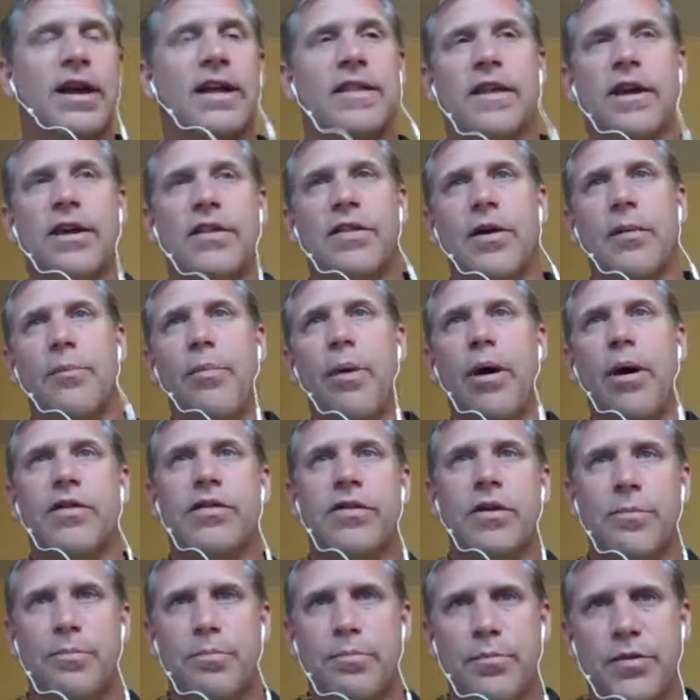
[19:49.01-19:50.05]

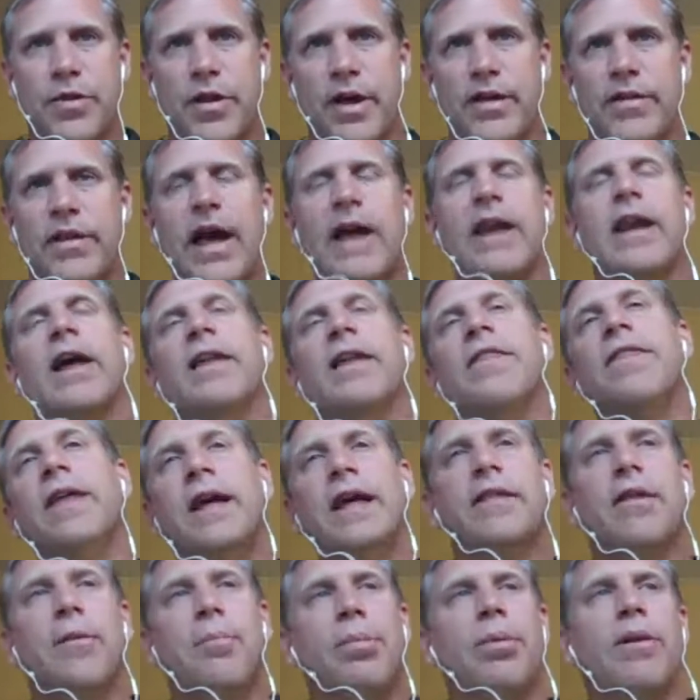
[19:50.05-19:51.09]
And I
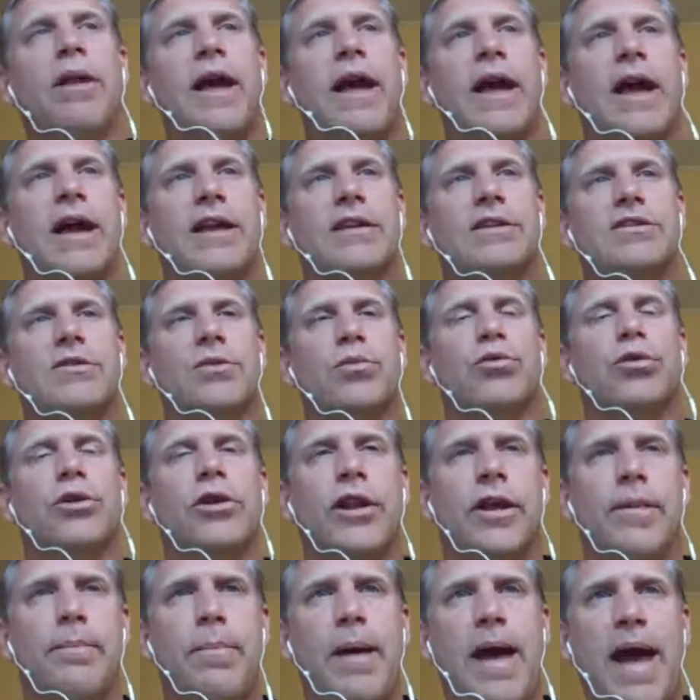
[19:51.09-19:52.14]
think the plan to
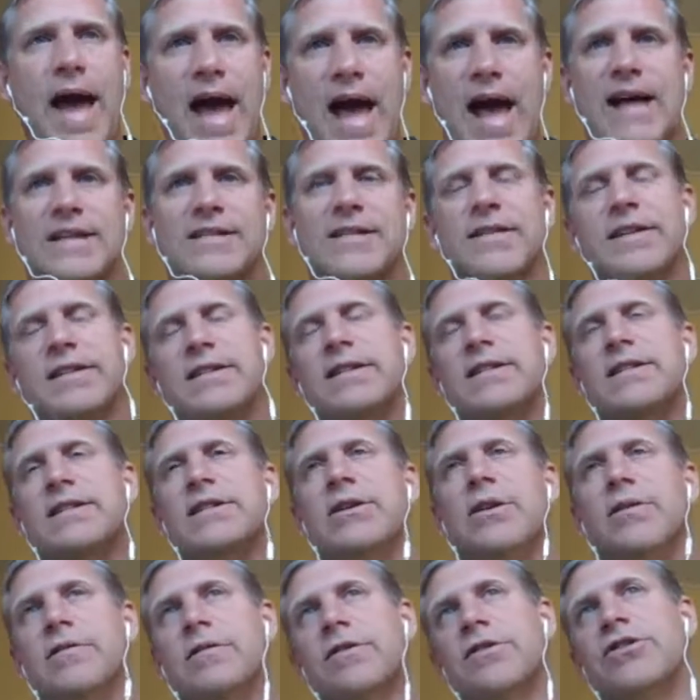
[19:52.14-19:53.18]
really pass, and this is,
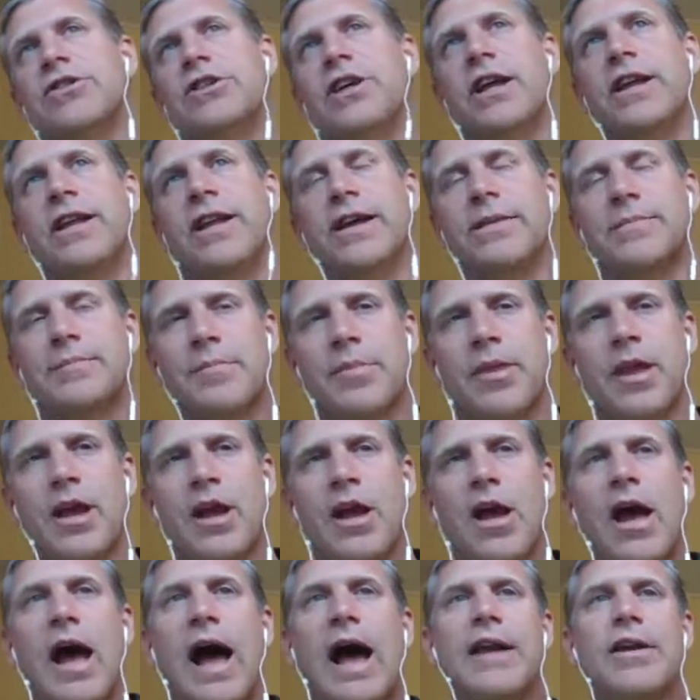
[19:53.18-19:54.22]
you have to understand, like,
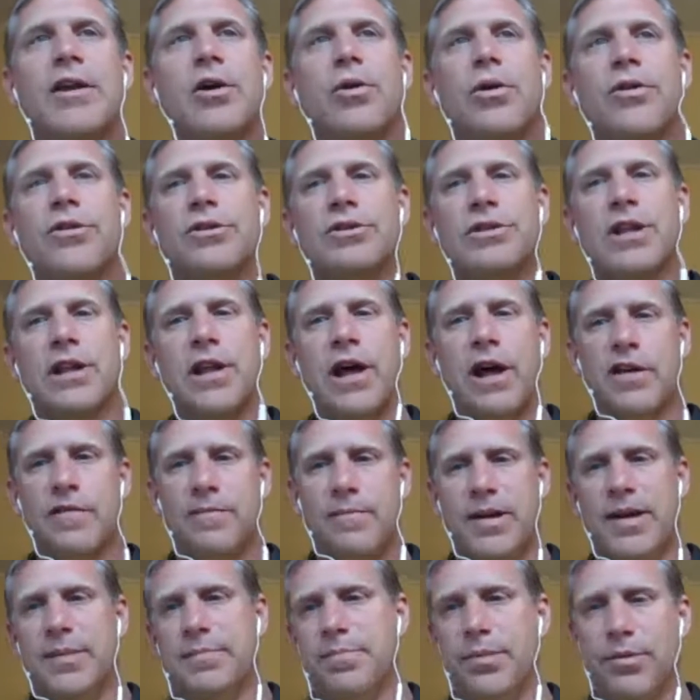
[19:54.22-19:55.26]
I know there's a lot of
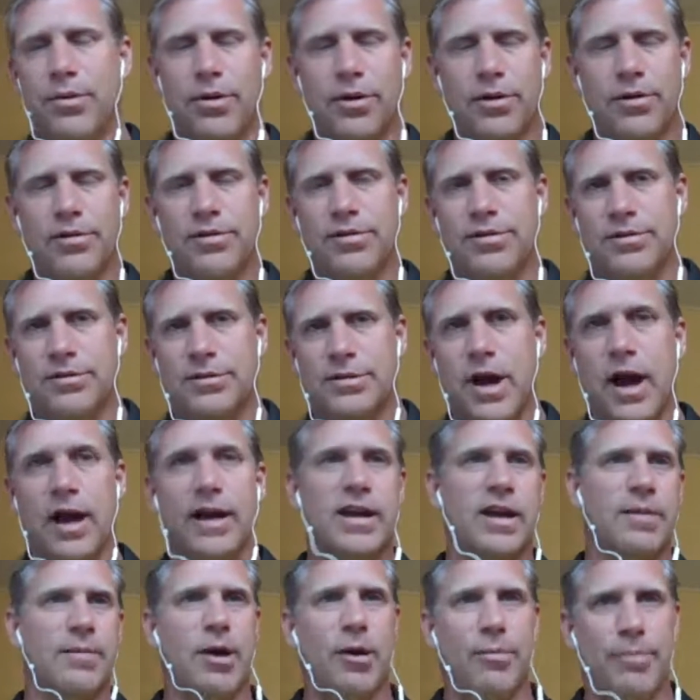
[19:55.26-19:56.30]
people
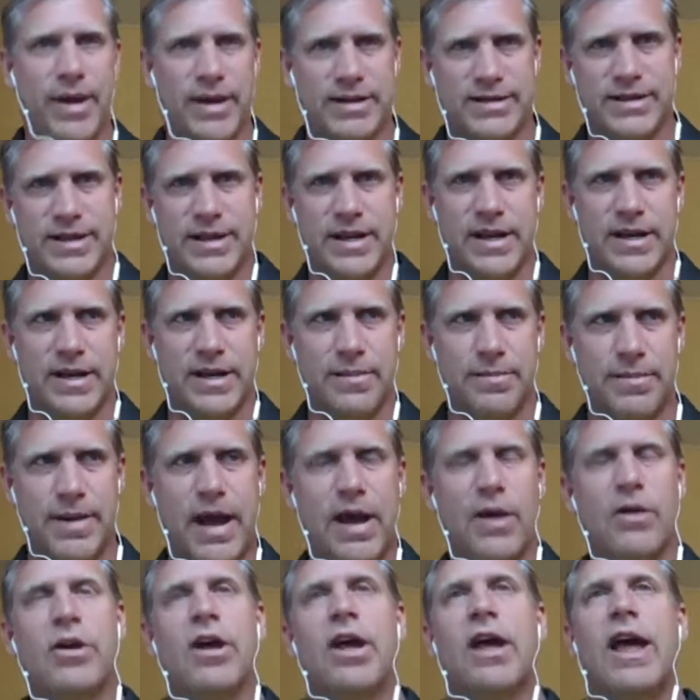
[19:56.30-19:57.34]
talking about basic
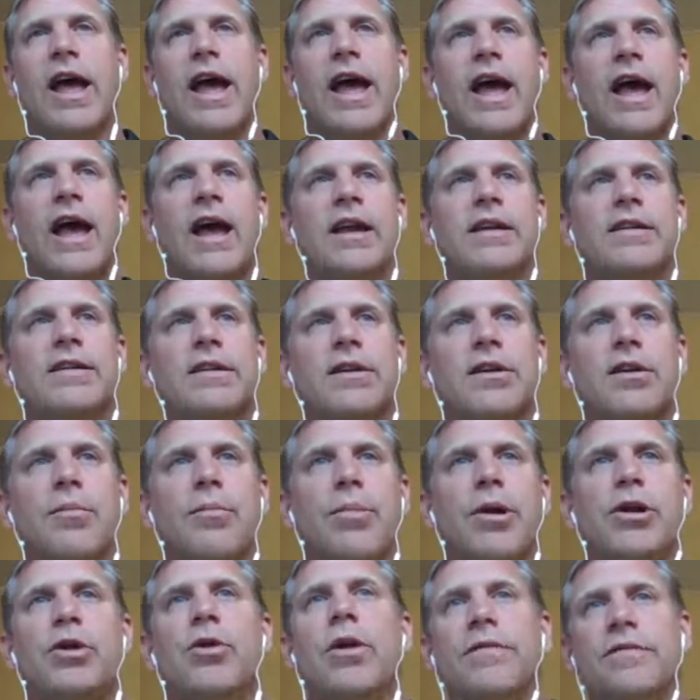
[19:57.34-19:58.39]
income now,
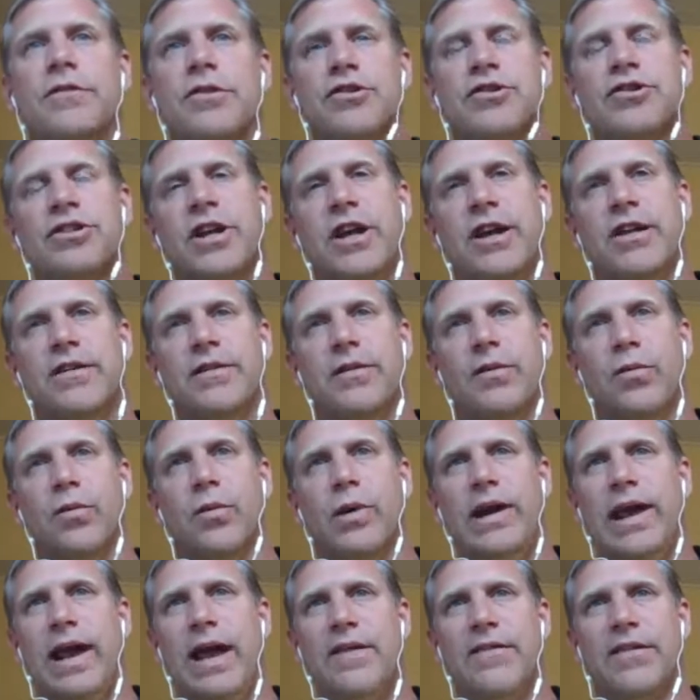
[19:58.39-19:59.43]
but you have to
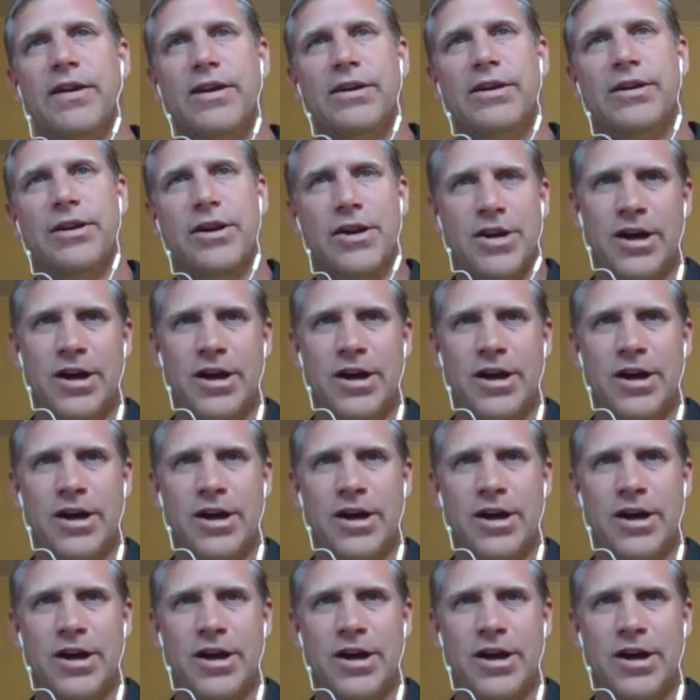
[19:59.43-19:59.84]
understand, we have